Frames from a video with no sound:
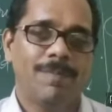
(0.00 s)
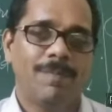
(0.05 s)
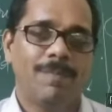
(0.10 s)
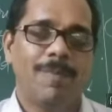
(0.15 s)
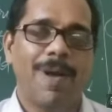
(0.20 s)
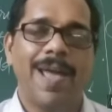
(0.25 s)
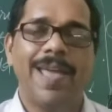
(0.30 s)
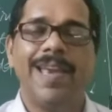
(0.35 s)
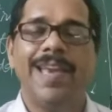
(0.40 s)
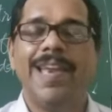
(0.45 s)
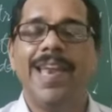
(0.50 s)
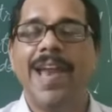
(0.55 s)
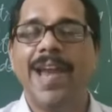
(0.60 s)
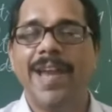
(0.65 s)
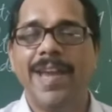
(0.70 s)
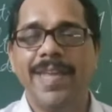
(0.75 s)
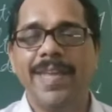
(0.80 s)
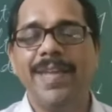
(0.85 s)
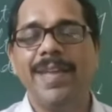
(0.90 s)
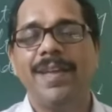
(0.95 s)
By
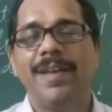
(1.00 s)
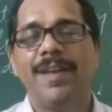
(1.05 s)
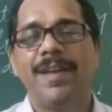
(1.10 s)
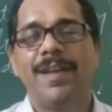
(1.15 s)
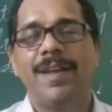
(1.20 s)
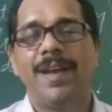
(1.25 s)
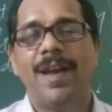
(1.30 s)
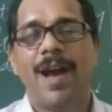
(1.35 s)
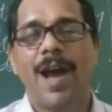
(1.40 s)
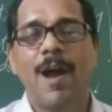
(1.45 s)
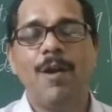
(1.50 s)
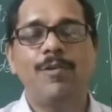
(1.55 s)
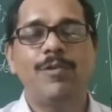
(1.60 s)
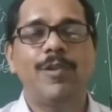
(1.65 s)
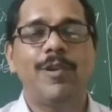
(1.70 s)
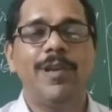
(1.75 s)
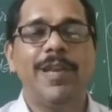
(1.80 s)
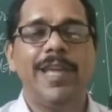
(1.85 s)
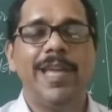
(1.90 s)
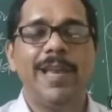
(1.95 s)
learning how
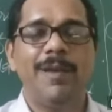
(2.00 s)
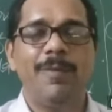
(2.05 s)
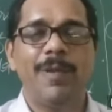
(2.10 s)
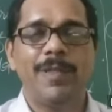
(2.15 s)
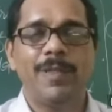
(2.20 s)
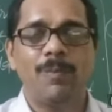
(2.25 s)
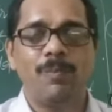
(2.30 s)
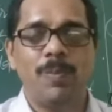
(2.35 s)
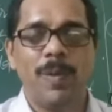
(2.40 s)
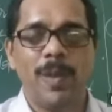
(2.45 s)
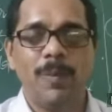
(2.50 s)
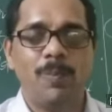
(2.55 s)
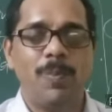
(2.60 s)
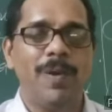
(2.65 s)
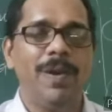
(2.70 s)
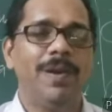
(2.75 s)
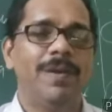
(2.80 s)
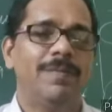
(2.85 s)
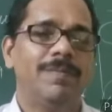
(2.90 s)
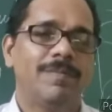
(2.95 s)
to deal with
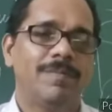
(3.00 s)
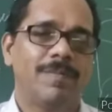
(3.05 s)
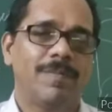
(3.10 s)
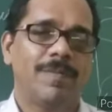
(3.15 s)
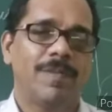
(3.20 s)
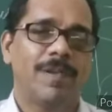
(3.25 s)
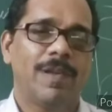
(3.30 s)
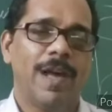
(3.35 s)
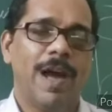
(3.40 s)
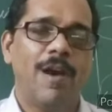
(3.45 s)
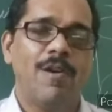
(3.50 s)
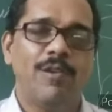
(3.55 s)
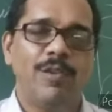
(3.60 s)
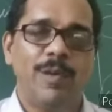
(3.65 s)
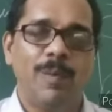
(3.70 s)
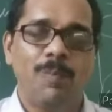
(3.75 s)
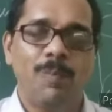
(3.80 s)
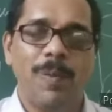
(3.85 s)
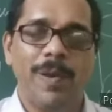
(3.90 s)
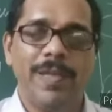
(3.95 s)
people, how
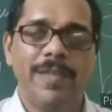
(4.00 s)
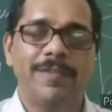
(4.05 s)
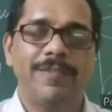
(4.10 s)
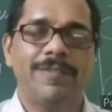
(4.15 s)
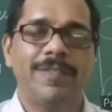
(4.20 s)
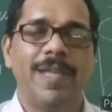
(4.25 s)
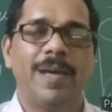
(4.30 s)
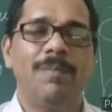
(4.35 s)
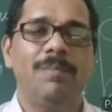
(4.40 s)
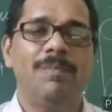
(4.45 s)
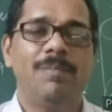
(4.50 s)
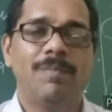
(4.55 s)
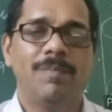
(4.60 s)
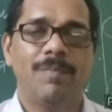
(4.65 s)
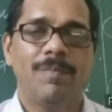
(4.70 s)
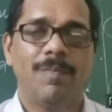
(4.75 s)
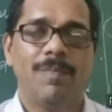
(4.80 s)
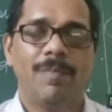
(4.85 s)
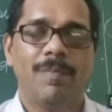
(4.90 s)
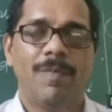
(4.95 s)
to please them,
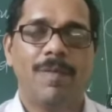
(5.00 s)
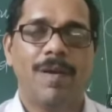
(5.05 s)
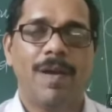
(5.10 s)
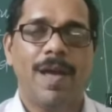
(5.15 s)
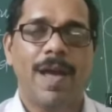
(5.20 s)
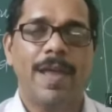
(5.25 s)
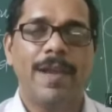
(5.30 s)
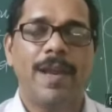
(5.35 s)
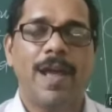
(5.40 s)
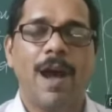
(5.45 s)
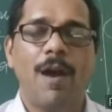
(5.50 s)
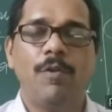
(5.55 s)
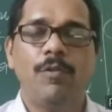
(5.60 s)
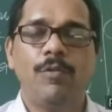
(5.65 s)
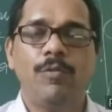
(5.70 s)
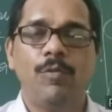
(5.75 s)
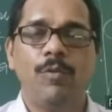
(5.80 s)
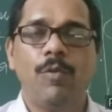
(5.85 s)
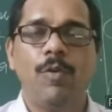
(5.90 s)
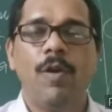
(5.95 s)
and
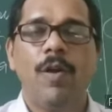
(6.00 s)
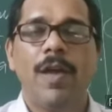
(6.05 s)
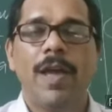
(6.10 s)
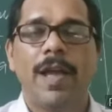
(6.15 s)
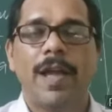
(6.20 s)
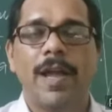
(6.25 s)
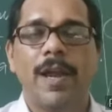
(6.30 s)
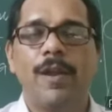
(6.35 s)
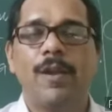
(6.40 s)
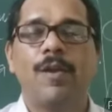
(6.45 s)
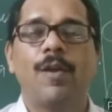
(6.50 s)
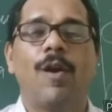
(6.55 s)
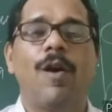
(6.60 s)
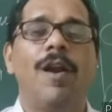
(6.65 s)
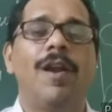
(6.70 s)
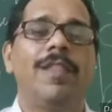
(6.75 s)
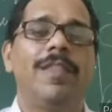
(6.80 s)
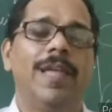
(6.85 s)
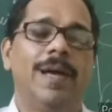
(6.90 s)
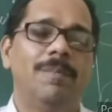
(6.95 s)
how to
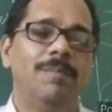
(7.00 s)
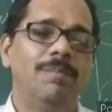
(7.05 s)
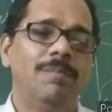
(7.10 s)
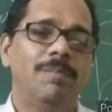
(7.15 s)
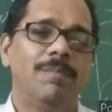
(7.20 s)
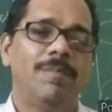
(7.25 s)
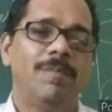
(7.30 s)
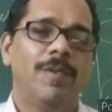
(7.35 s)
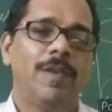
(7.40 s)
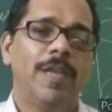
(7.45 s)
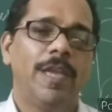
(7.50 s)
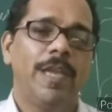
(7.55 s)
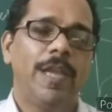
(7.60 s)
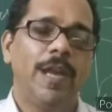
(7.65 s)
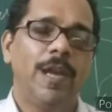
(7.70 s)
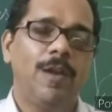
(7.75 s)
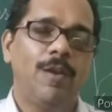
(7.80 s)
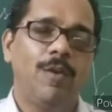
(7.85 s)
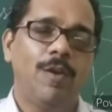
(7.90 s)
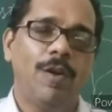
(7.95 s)
control them,
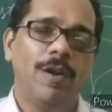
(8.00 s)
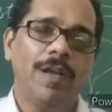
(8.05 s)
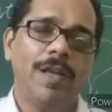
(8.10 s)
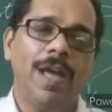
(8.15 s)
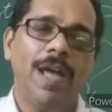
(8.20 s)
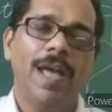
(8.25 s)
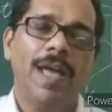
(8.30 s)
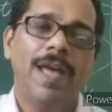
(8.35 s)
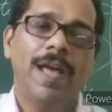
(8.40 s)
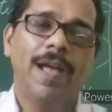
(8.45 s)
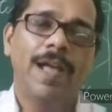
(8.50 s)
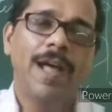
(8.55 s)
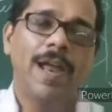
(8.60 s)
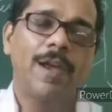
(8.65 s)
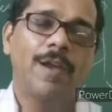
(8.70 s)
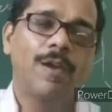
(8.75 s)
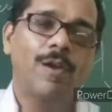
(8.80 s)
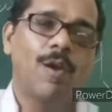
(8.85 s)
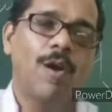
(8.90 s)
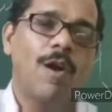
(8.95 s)
he took
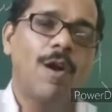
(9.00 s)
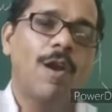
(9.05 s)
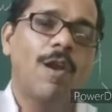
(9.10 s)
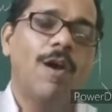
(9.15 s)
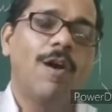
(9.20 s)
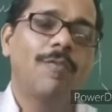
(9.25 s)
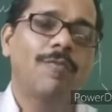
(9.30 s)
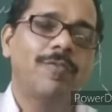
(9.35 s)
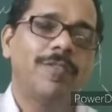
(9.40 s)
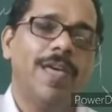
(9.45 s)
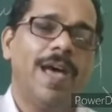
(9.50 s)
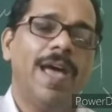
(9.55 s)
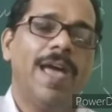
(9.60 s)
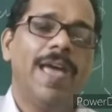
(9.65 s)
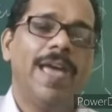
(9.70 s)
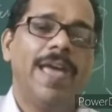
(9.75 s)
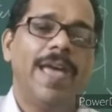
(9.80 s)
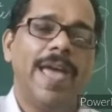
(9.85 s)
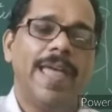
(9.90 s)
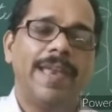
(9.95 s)
control of
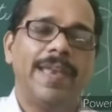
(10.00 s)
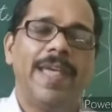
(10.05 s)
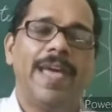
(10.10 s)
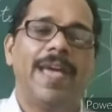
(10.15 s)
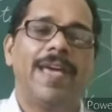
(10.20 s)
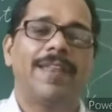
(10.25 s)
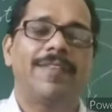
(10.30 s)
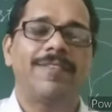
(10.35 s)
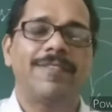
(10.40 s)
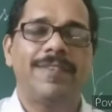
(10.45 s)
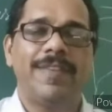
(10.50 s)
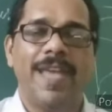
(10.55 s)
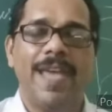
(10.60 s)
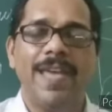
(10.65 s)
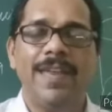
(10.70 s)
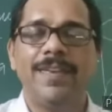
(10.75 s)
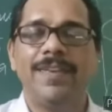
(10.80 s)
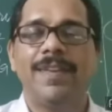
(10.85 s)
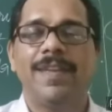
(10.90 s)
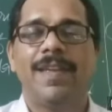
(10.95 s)
the entire
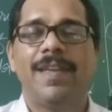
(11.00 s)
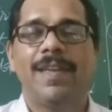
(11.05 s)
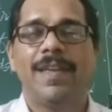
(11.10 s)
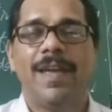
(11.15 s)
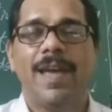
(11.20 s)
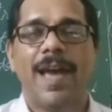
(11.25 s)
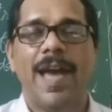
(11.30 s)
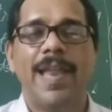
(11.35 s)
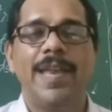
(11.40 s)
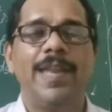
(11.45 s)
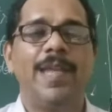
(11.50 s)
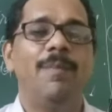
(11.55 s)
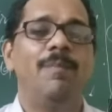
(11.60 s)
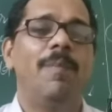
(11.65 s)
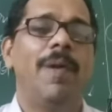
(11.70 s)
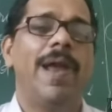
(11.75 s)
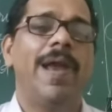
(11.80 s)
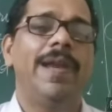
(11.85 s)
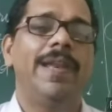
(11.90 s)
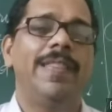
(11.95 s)
state and he
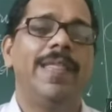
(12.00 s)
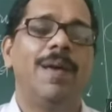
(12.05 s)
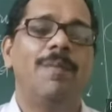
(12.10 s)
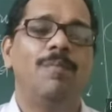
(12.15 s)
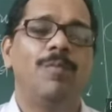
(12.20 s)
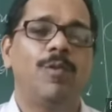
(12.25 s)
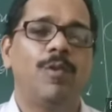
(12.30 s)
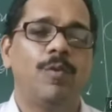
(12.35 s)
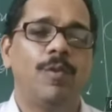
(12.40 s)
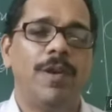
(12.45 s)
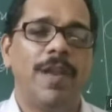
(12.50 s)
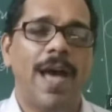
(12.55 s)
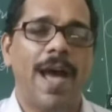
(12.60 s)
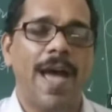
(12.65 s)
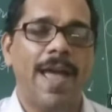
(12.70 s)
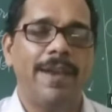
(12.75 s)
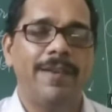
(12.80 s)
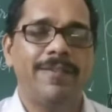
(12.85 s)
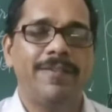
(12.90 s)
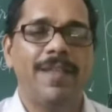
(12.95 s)
made them to
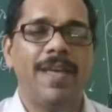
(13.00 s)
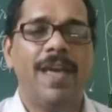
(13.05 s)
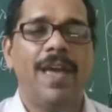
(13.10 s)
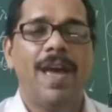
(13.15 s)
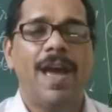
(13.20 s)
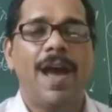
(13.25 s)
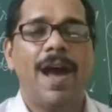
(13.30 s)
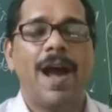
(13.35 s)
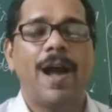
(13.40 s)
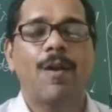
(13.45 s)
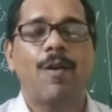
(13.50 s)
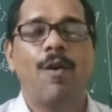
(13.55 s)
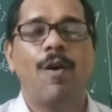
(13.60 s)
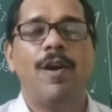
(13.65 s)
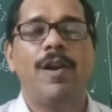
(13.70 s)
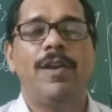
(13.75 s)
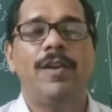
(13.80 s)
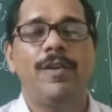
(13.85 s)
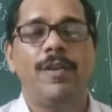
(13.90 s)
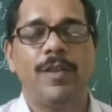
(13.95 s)
dance
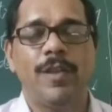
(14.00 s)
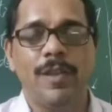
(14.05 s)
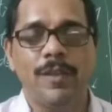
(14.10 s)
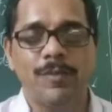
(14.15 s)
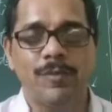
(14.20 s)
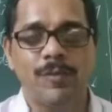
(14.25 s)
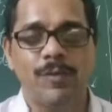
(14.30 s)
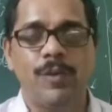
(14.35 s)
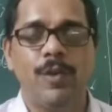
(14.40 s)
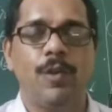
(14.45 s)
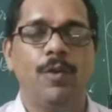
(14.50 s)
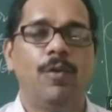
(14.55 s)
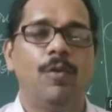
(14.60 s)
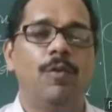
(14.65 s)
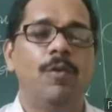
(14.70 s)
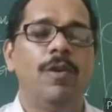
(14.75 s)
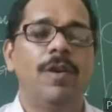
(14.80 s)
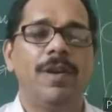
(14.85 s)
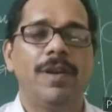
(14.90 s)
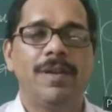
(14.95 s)
according to his
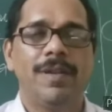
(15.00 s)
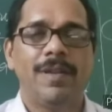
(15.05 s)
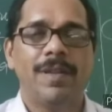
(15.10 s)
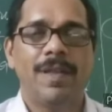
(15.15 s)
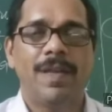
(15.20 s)
tune.